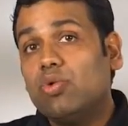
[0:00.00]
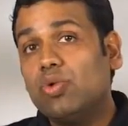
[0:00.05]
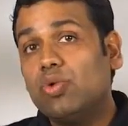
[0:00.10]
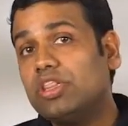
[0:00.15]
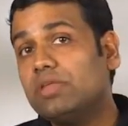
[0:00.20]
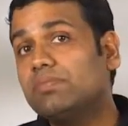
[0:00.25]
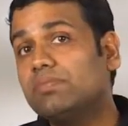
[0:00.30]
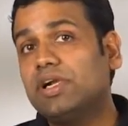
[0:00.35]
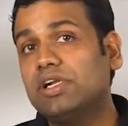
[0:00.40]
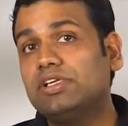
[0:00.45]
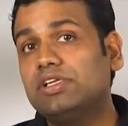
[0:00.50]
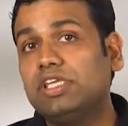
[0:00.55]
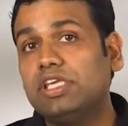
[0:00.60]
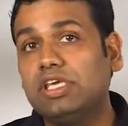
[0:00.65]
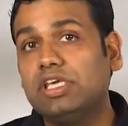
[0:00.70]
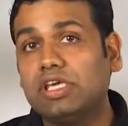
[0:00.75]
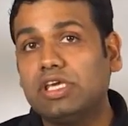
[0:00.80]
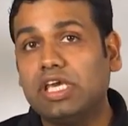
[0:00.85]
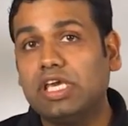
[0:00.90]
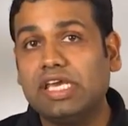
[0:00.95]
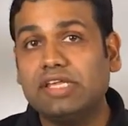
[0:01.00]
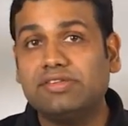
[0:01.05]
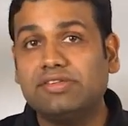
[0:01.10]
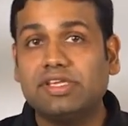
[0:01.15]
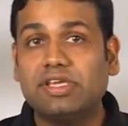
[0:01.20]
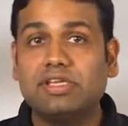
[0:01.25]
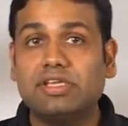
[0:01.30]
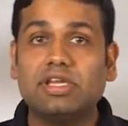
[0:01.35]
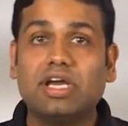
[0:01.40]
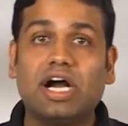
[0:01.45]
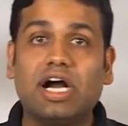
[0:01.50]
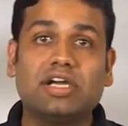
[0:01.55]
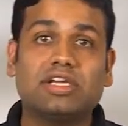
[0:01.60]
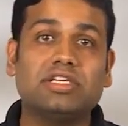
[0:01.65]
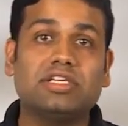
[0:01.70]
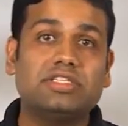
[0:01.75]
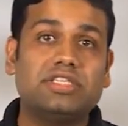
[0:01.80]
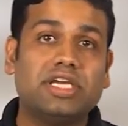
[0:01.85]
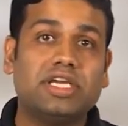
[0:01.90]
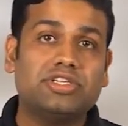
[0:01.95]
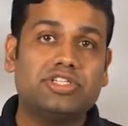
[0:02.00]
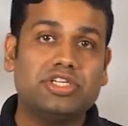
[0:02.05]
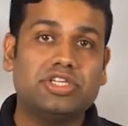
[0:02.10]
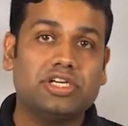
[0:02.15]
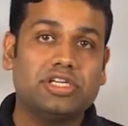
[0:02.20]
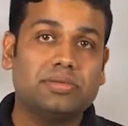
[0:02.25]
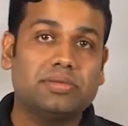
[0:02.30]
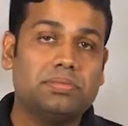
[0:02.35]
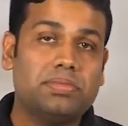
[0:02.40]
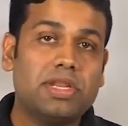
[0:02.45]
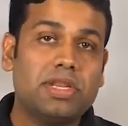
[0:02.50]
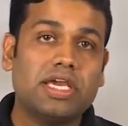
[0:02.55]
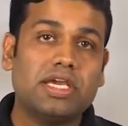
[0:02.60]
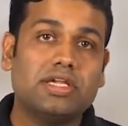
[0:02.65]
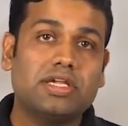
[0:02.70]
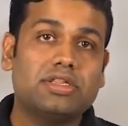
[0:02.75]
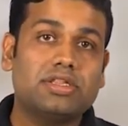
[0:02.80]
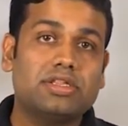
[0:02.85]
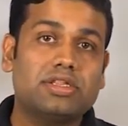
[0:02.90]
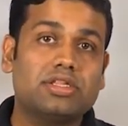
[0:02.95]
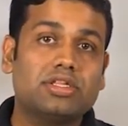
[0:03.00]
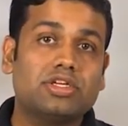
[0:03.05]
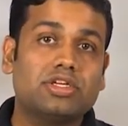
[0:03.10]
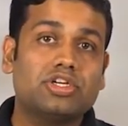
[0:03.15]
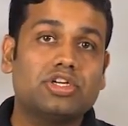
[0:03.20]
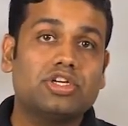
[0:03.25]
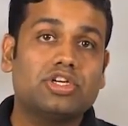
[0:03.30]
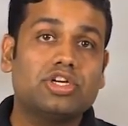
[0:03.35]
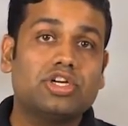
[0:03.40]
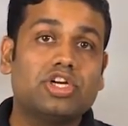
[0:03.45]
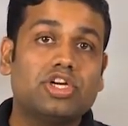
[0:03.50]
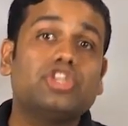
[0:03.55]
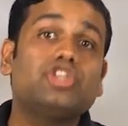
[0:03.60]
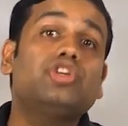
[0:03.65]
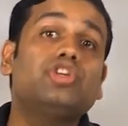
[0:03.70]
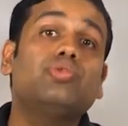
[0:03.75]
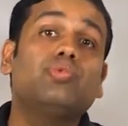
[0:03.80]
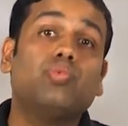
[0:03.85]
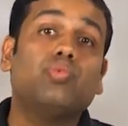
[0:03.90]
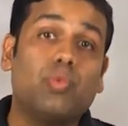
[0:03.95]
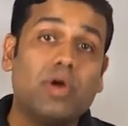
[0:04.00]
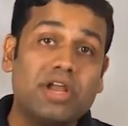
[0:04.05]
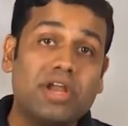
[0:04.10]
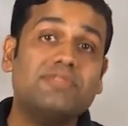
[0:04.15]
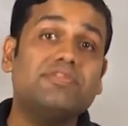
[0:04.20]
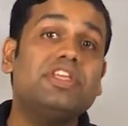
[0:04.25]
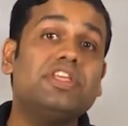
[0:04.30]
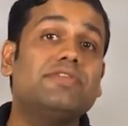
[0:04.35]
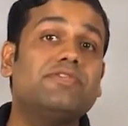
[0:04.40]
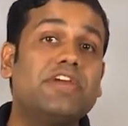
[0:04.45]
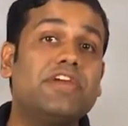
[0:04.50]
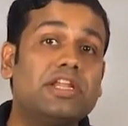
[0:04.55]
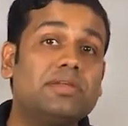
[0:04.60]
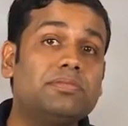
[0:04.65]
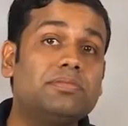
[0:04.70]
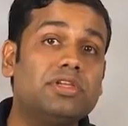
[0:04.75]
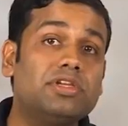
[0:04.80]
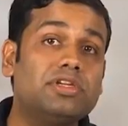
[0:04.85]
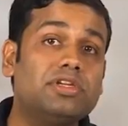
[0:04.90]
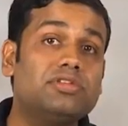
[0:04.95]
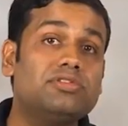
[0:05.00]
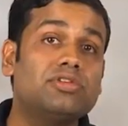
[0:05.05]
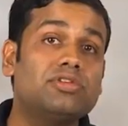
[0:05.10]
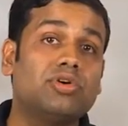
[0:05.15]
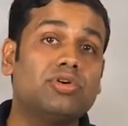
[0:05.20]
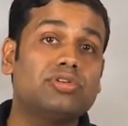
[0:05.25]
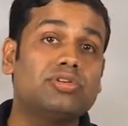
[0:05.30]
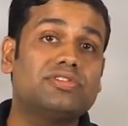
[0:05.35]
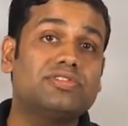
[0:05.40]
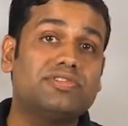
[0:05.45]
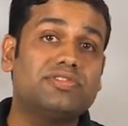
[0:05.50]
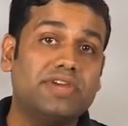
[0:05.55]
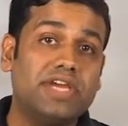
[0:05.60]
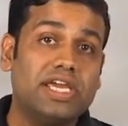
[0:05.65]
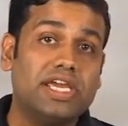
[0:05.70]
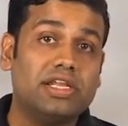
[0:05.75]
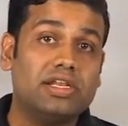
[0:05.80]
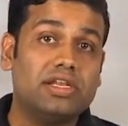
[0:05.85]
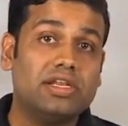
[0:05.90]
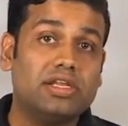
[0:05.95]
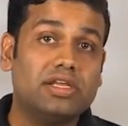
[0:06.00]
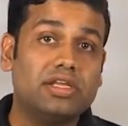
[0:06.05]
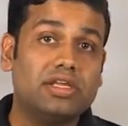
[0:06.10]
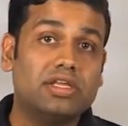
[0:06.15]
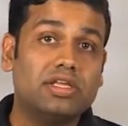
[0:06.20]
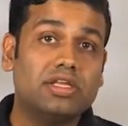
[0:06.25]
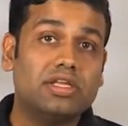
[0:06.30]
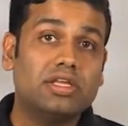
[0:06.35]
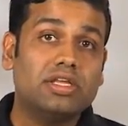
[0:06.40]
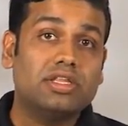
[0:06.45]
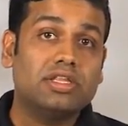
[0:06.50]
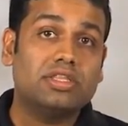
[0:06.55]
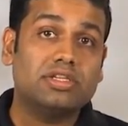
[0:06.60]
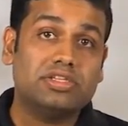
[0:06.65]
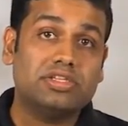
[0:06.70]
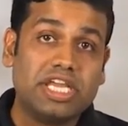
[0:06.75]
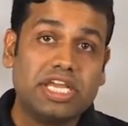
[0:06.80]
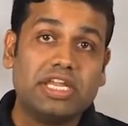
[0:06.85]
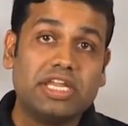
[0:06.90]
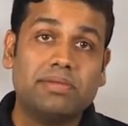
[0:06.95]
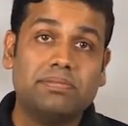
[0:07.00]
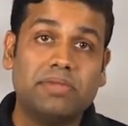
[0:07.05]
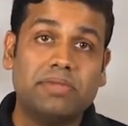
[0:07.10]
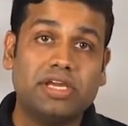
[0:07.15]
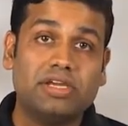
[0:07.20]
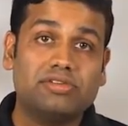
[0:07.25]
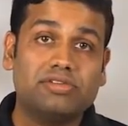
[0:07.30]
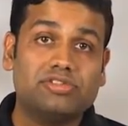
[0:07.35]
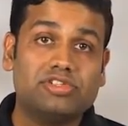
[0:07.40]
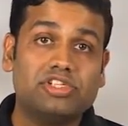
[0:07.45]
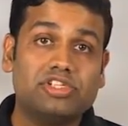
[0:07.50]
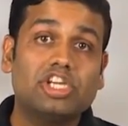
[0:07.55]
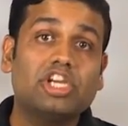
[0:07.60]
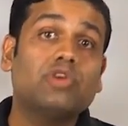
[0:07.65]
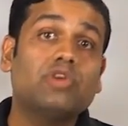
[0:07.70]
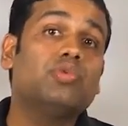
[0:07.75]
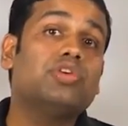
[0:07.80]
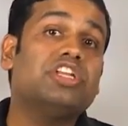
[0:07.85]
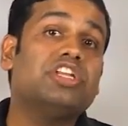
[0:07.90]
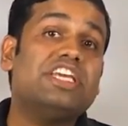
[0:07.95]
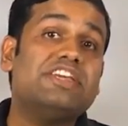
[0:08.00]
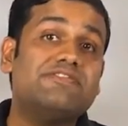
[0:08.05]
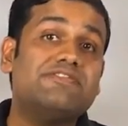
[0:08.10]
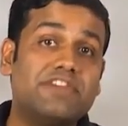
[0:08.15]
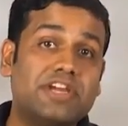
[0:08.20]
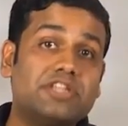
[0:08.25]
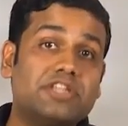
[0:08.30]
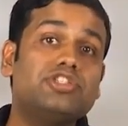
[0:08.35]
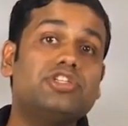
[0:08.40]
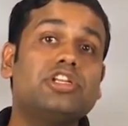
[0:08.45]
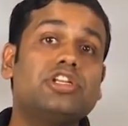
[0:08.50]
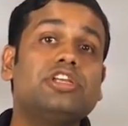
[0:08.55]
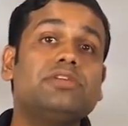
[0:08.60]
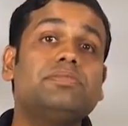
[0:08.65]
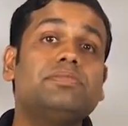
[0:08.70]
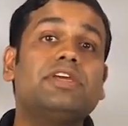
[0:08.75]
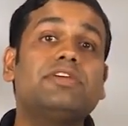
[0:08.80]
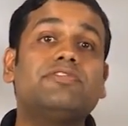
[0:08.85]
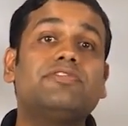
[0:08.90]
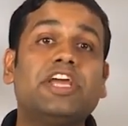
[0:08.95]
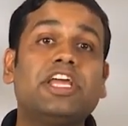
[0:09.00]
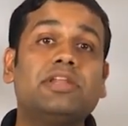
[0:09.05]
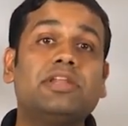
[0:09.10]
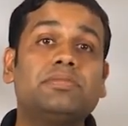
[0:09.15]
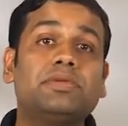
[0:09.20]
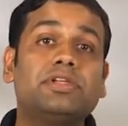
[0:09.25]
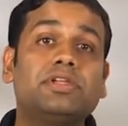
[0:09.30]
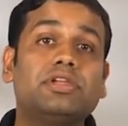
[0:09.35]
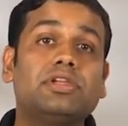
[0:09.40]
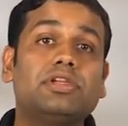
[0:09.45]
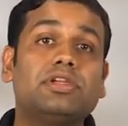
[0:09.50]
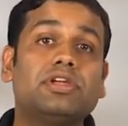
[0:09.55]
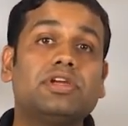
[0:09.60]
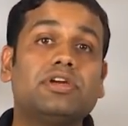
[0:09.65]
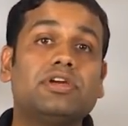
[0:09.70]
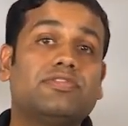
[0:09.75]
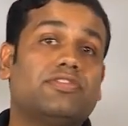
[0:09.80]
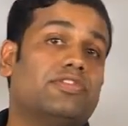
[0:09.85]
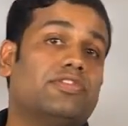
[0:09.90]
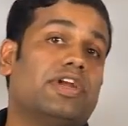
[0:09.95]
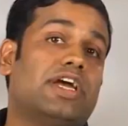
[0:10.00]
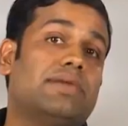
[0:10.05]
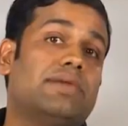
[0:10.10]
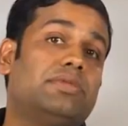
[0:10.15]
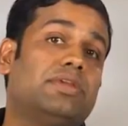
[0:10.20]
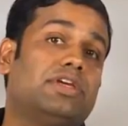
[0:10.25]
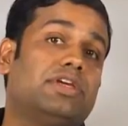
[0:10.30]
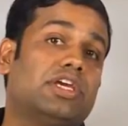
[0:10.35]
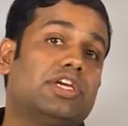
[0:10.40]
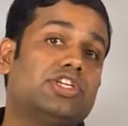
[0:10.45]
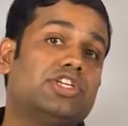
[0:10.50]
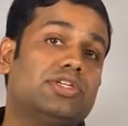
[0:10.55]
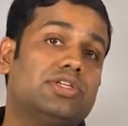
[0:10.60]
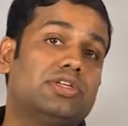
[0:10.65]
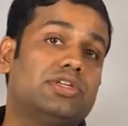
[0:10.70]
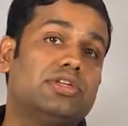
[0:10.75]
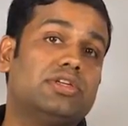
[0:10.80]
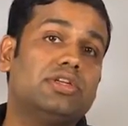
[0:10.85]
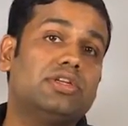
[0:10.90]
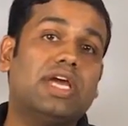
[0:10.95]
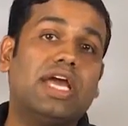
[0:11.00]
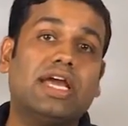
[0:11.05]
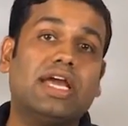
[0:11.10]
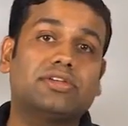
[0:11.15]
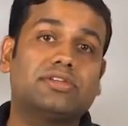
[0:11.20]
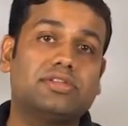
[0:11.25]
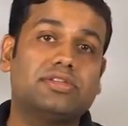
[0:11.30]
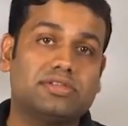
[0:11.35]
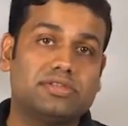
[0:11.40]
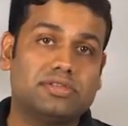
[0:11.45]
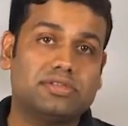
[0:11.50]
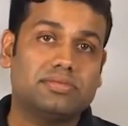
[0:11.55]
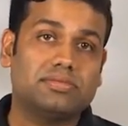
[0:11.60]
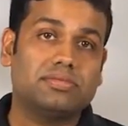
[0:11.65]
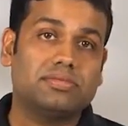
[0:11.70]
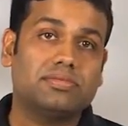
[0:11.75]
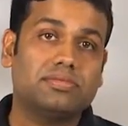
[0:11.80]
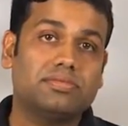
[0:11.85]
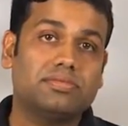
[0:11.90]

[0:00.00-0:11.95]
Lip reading: With a multi-AZ architecture in place, should one of the availability zones fail, the database would eventually be available for application access.